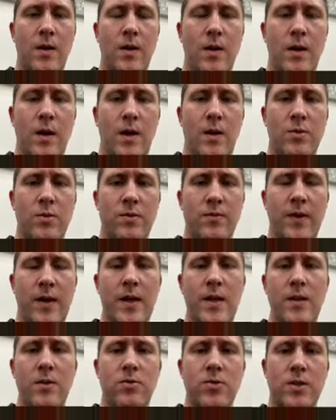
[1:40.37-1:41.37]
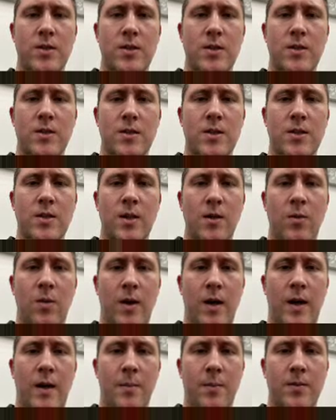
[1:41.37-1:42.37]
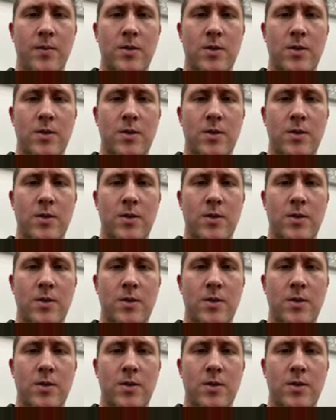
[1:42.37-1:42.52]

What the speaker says: I was very interested to see what happened.